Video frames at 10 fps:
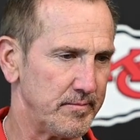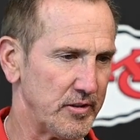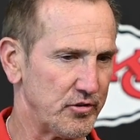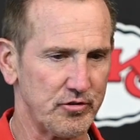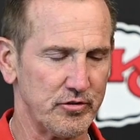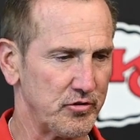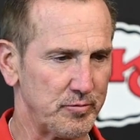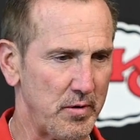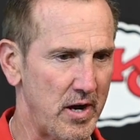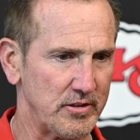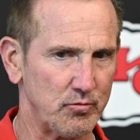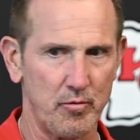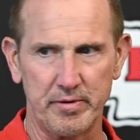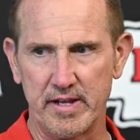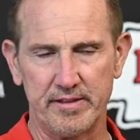in certain spots. It
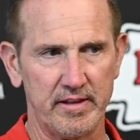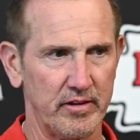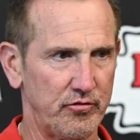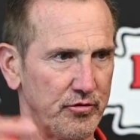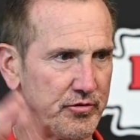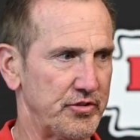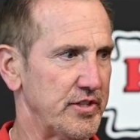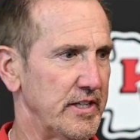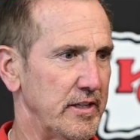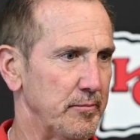won't be anything that you'll see.